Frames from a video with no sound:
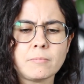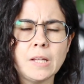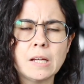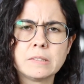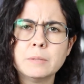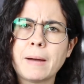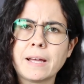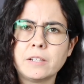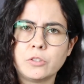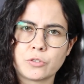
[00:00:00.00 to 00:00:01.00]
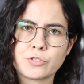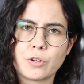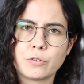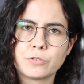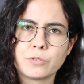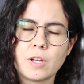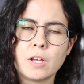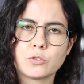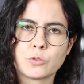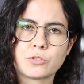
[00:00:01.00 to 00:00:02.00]
undermining yourself,
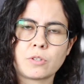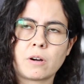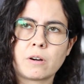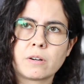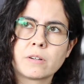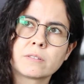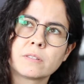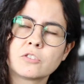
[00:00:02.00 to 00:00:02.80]
to start